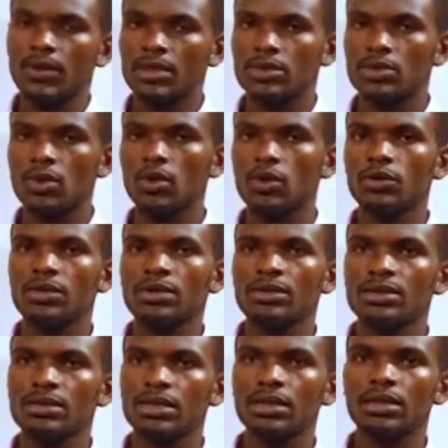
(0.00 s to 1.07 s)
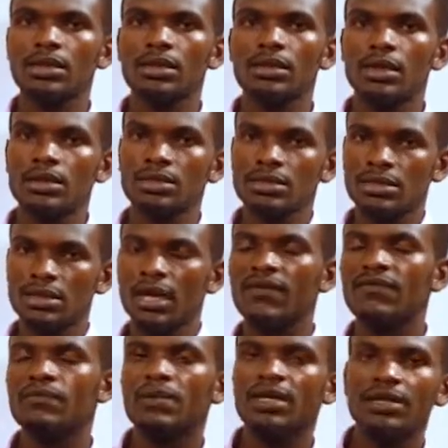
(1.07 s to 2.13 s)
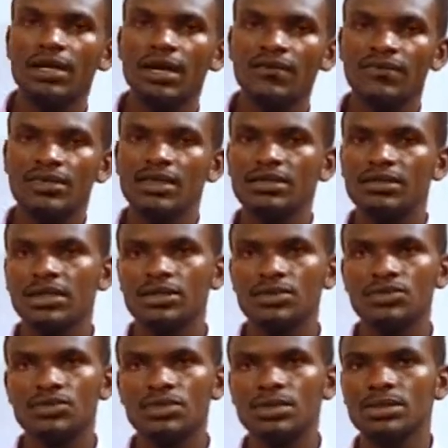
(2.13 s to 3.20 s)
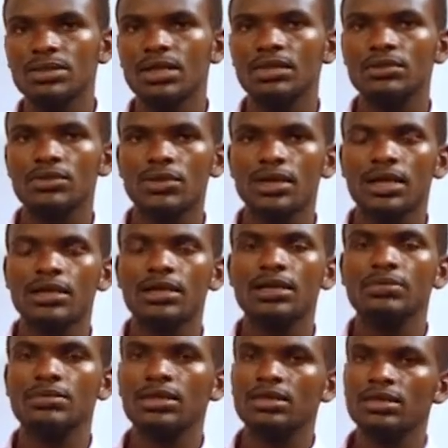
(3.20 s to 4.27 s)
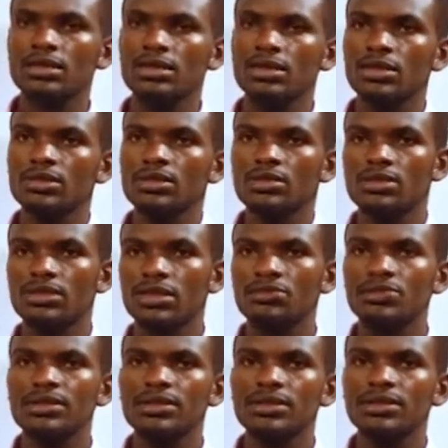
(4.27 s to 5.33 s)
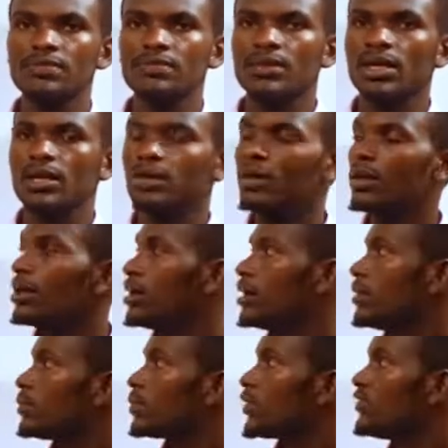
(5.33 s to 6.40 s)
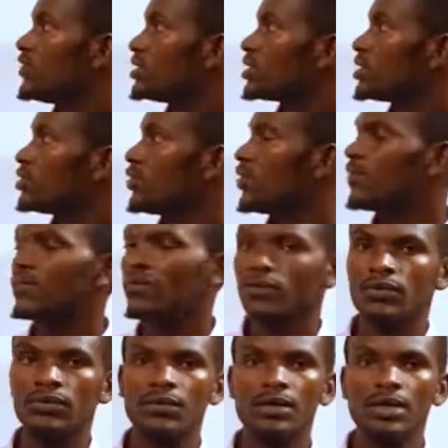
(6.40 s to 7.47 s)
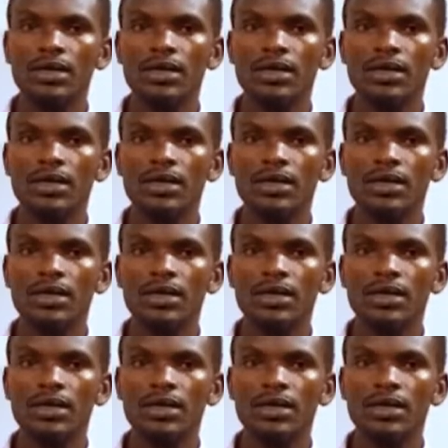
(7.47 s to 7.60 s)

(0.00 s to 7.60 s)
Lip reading: So you can see that many African countries that were adopted socialism, the provision of